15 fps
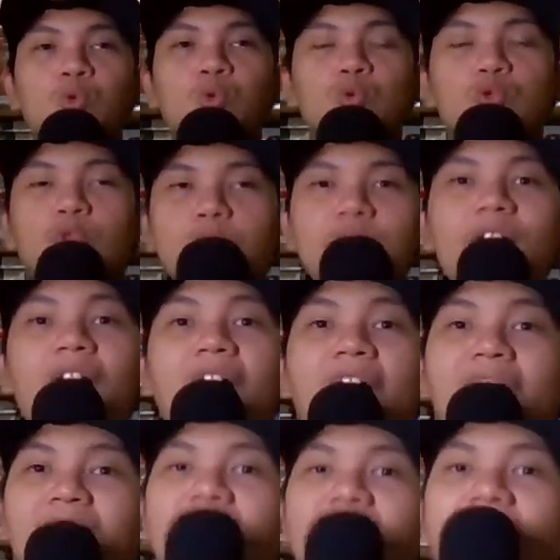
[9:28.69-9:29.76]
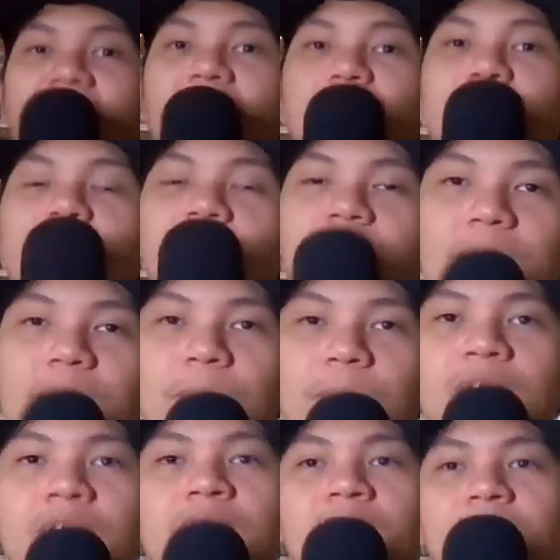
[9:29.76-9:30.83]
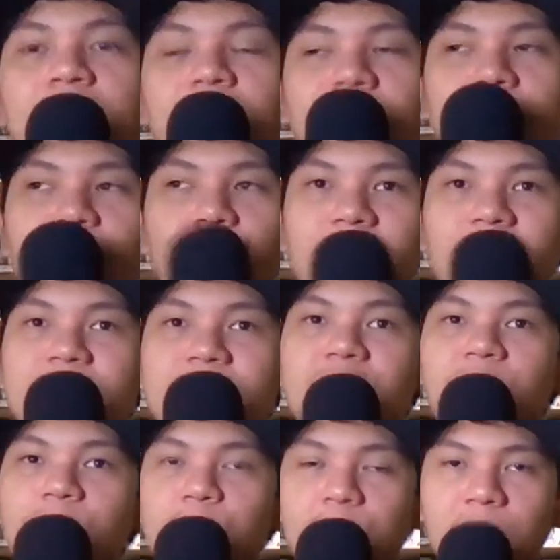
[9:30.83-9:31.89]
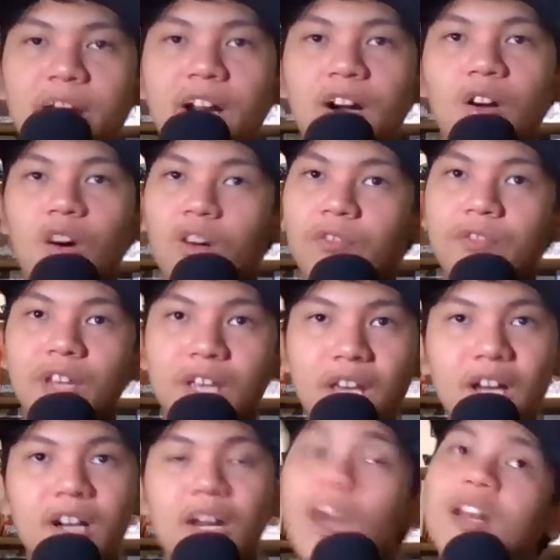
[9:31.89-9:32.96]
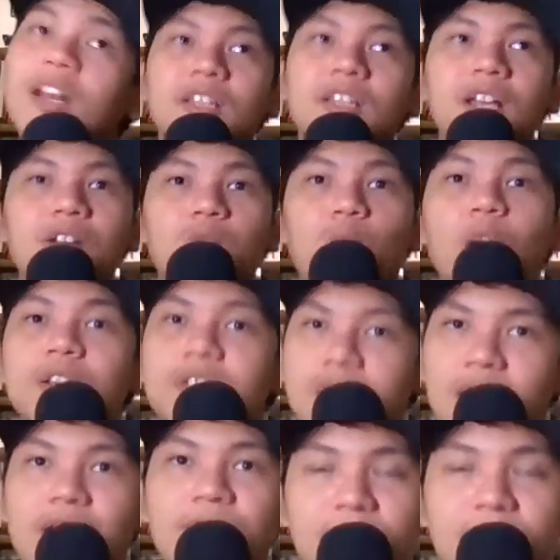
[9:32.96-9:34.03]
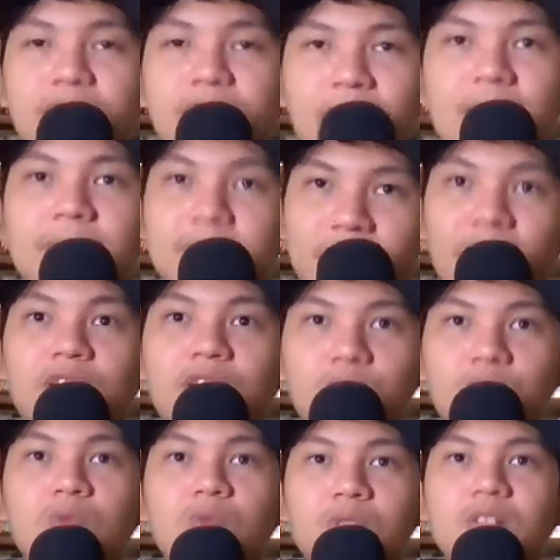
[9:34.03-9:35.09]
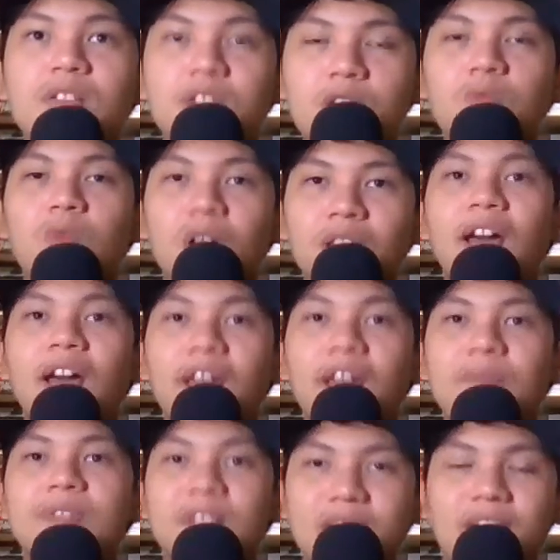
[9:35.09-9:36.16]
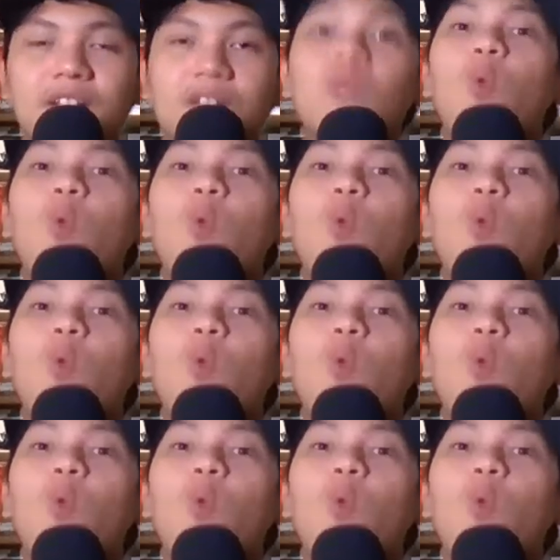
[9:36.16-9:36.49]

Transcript: So yeah, I have him Defensive Player of the Year. And I tell you, watch Cleveland games and you will see what I am saying.